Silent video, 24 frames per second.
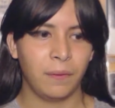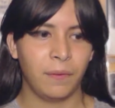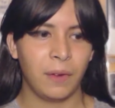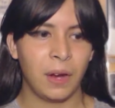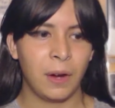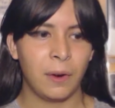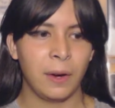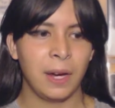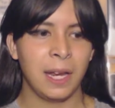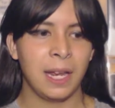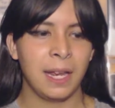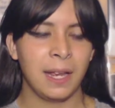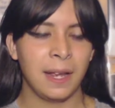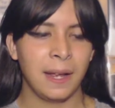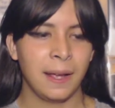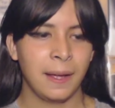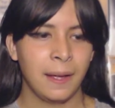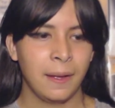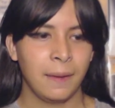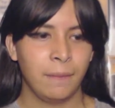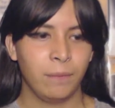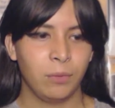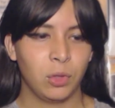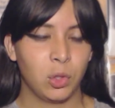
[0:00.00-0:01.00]

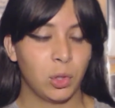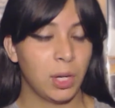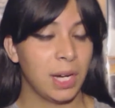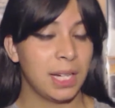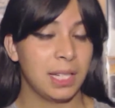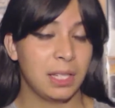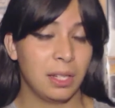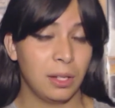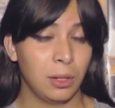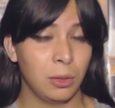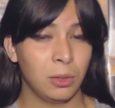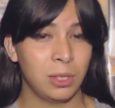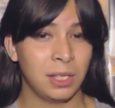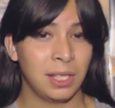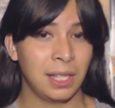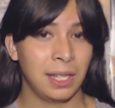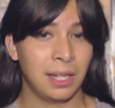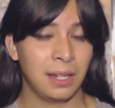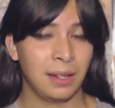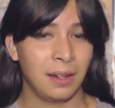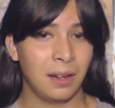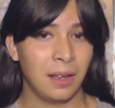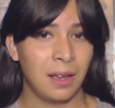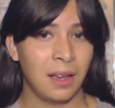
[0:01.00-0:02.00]
very
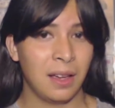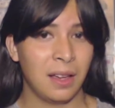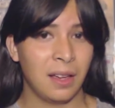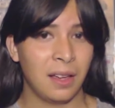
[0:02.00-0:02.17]
translucent